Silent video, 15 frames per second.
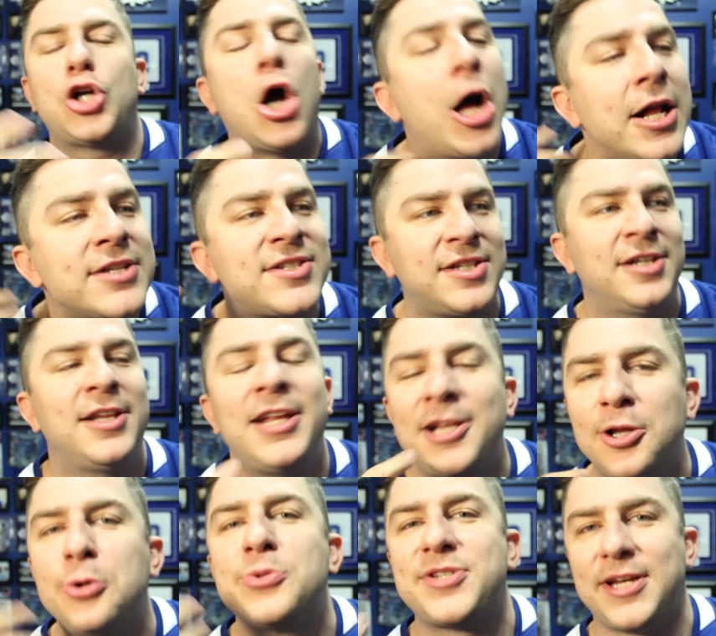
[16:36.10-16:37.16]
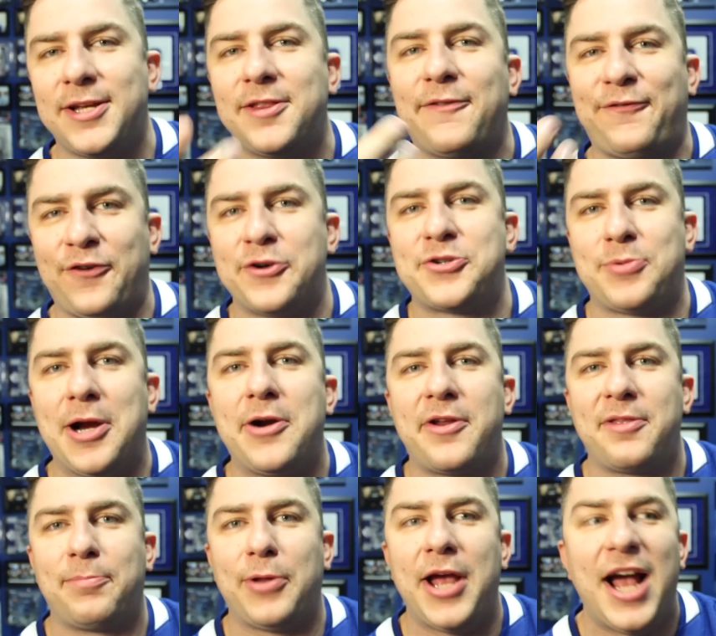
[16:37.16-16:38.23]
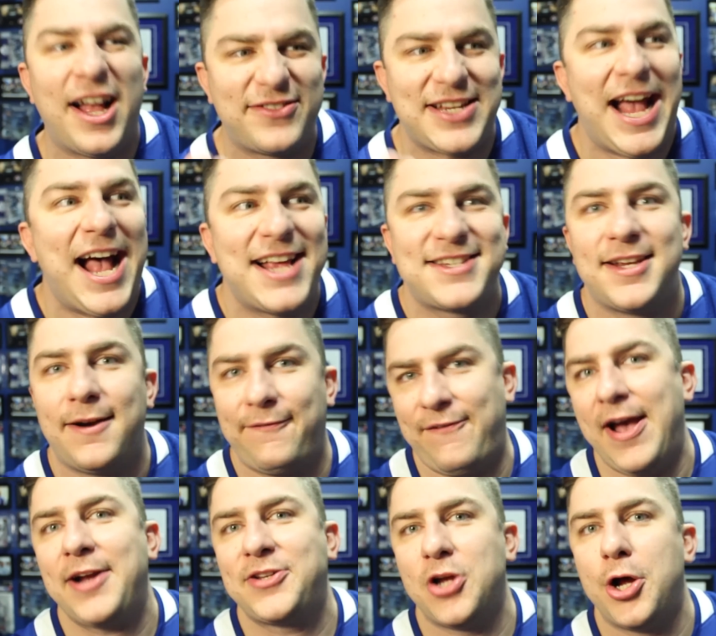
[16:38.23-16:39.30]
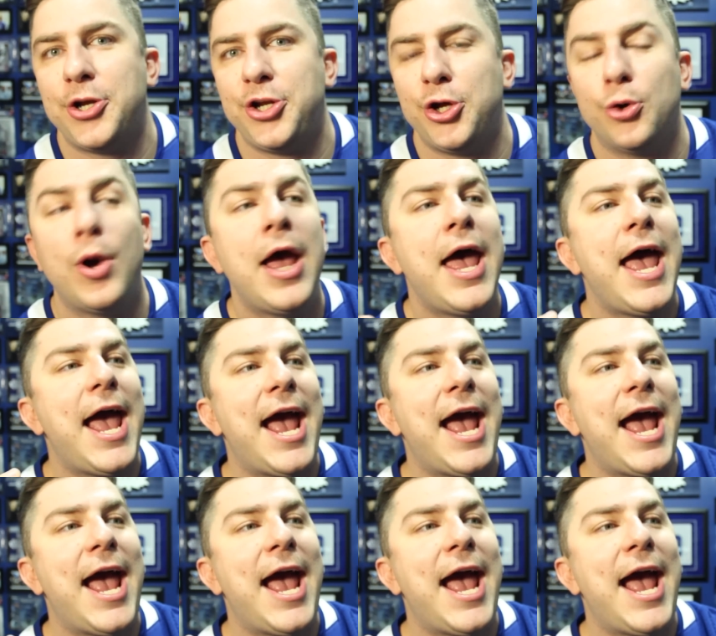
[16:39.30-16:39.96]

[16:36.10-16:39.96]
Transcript: Constantly losing in the first round of the playoffs has an effect on you,